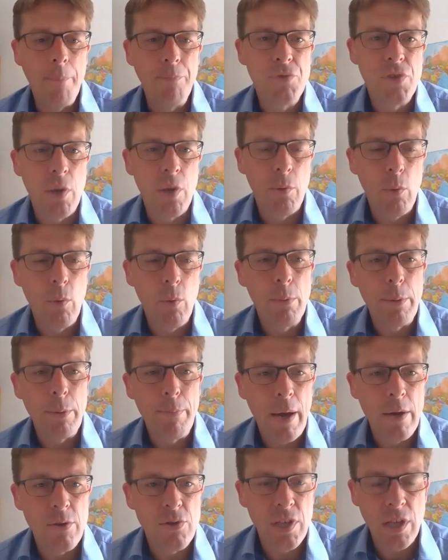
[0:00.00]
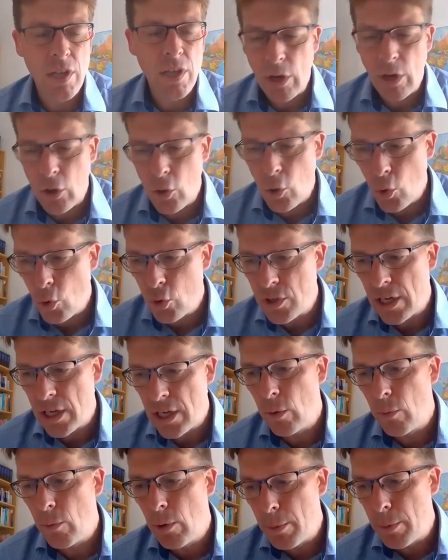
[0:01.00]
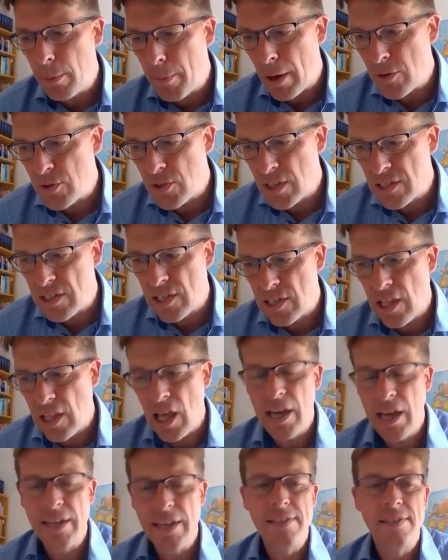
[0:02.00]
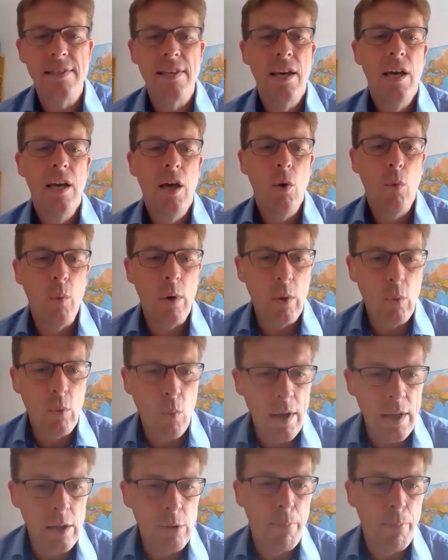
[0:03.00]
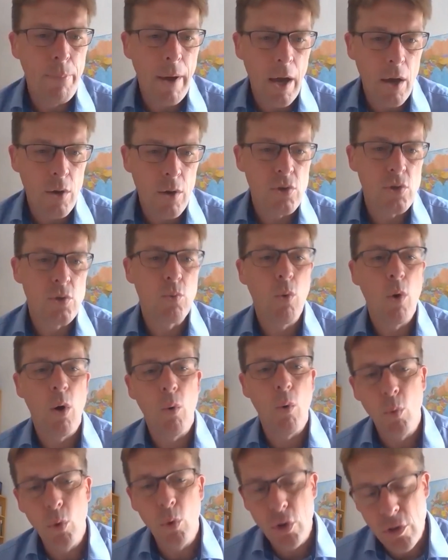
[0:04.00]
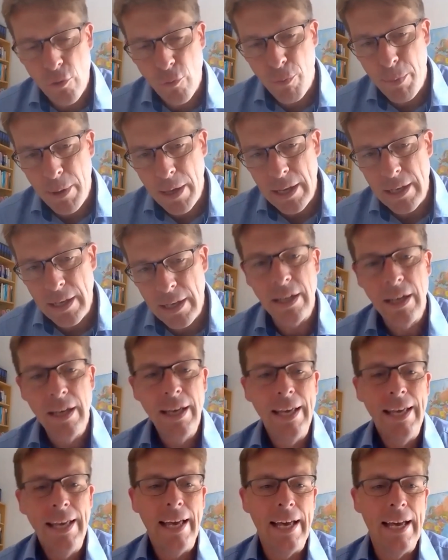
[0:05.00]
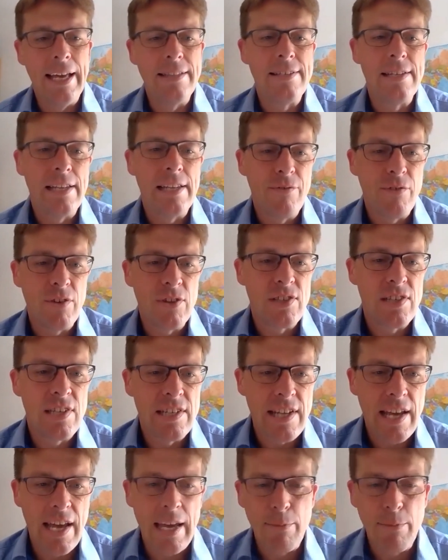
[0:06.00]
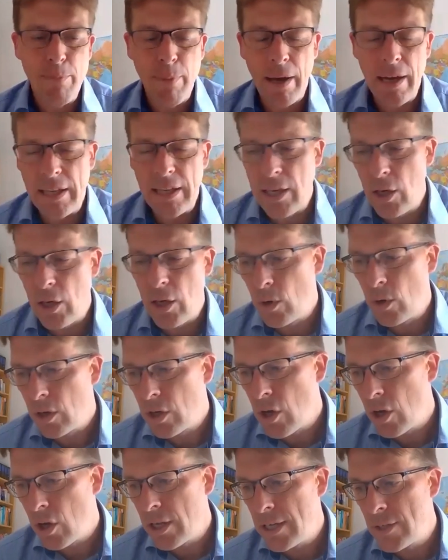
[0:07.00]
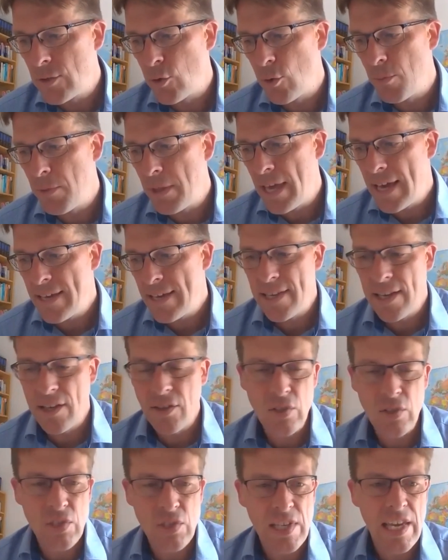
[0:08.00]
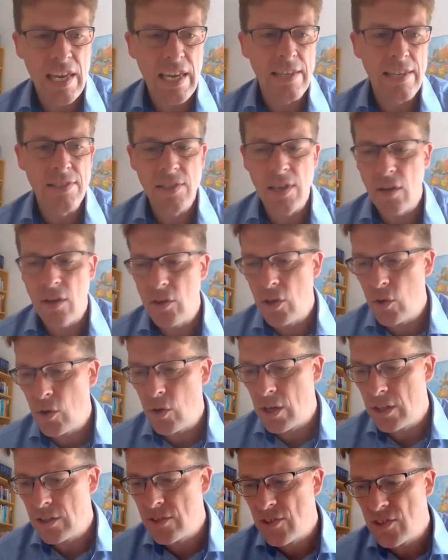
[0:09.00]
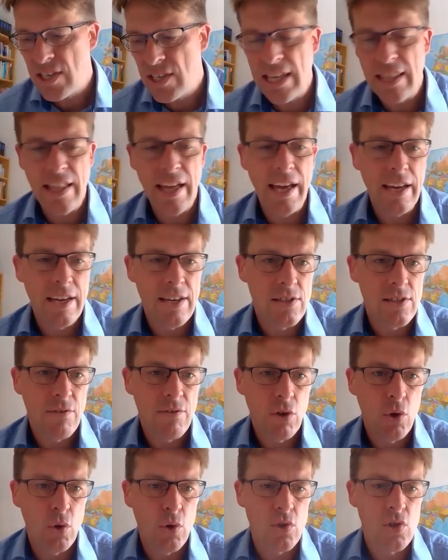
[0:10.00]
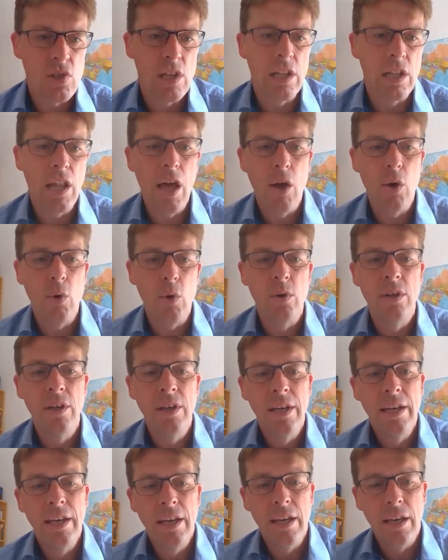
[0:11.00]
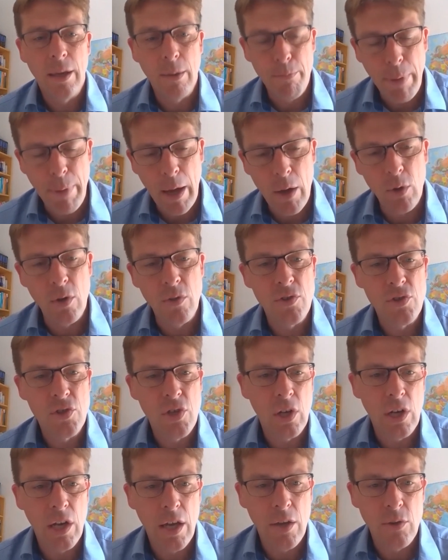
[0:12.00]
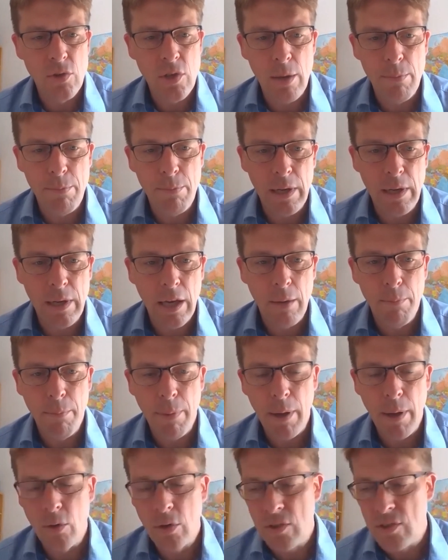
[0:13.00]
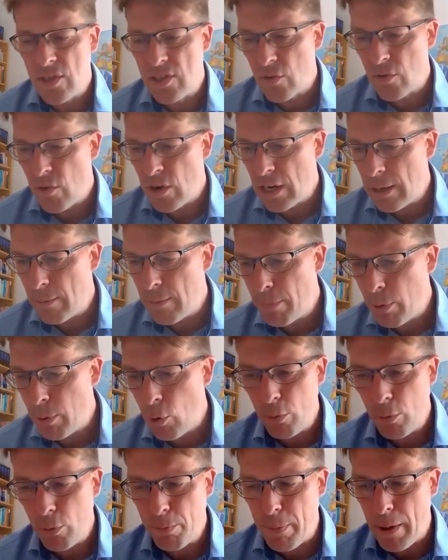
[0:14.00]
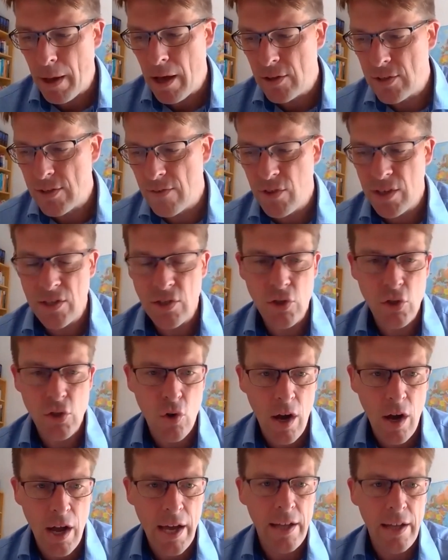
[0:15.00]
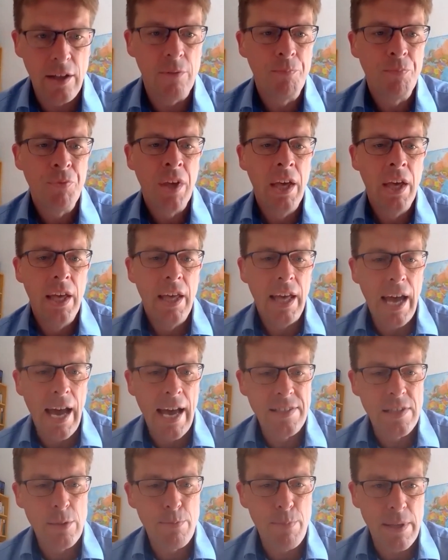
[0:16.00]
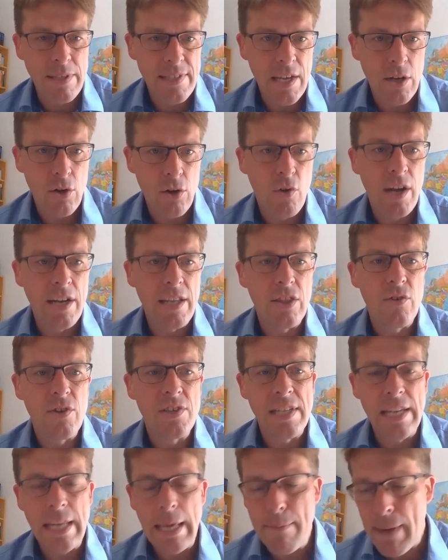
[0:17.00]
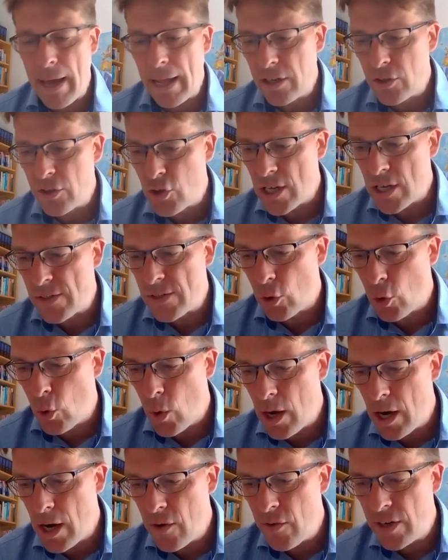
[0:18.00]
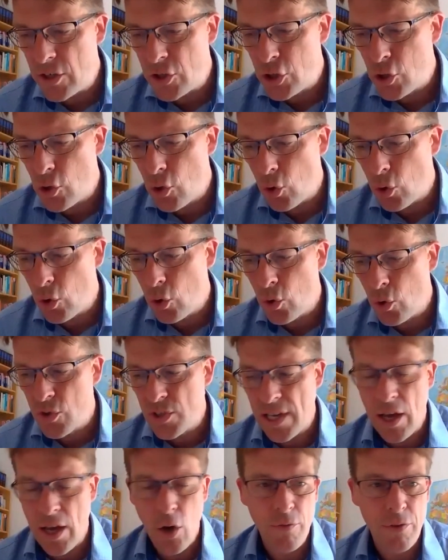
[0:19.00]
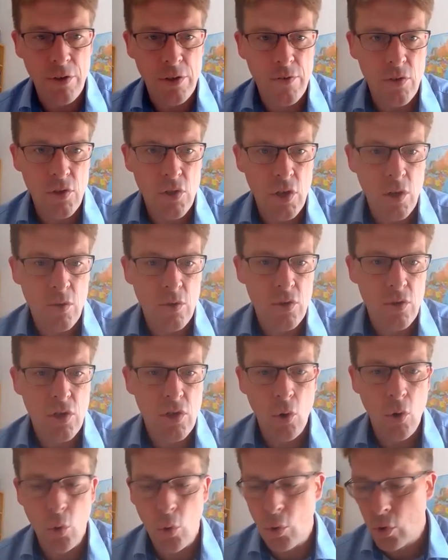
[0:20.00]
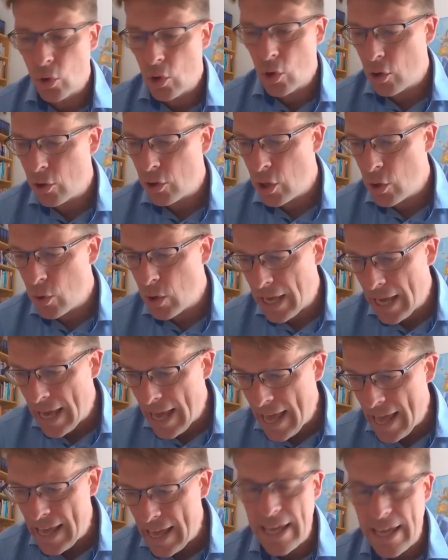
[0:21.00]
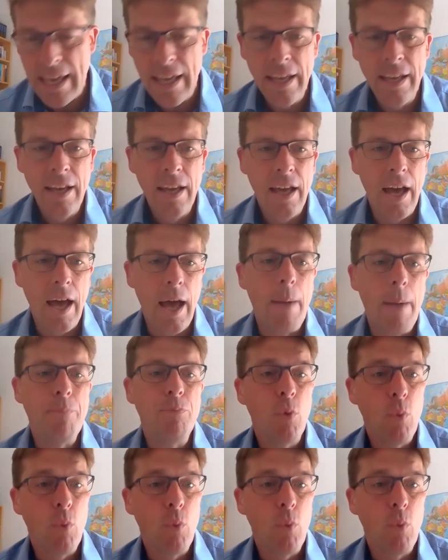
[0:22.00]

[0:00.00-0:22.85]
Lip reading: So we will be posting a recording, we will be posting slides, we will post what would have been delivered today by Hugh and colleagues from the SLC, so you can see that, because of course the loan component, the student loans company component, is a really important part of this trial. As has been said already, there is an email address for queries, shortcourse@officeforstudents.org.uk.